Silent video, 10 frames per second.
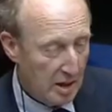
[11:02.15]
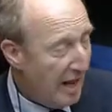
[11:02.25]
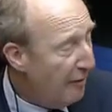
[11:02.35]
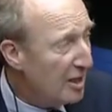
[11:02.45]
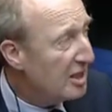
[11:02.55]

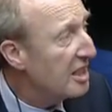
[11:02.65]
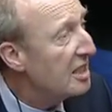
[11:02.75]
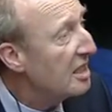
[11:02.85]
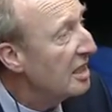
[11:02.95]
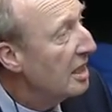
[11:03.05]
The evidence
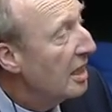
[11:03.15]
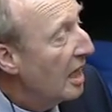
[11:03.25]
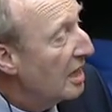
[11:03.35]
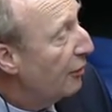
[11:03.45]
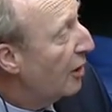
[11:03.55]
is,
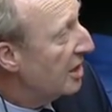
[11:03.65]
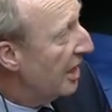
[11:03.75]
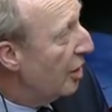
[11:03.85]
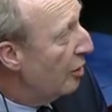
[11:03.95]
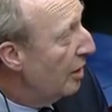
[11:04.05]
as far
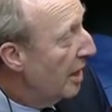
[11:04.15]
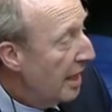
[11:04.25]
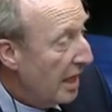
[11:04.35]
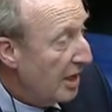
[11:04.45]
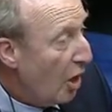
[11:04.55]
as I know,
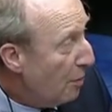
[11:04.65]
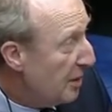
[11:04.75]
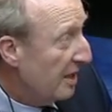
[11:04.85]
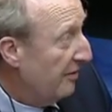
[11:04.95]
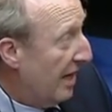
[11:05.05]
the
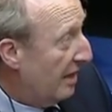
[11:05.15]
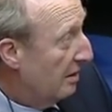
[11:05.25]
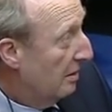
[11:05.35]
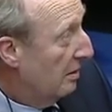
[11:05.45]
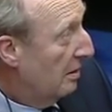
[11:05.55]
opposite of
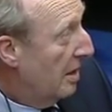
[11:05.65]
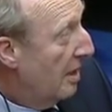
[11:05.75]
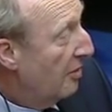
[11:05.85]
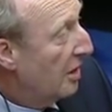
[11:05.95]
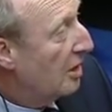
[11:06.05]
that.
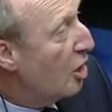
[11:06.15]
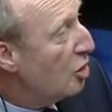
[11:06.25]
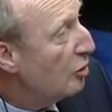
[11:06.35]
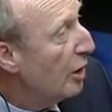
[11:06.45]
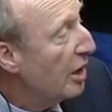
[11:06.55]
That
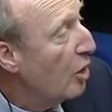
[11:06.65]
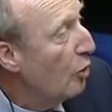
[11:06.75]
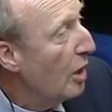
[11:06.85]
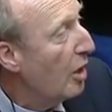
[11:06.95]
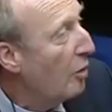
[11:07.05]
those who are,
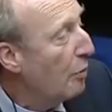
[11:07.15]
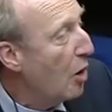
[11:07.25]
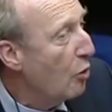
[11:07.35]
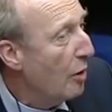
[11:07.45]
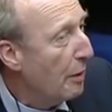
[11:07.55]
who are,
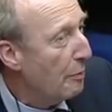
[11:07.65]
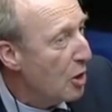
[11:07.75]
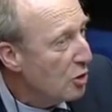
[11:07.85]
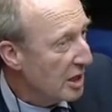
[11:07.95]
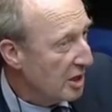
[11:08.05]
who are
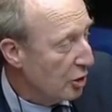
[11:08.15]
proposing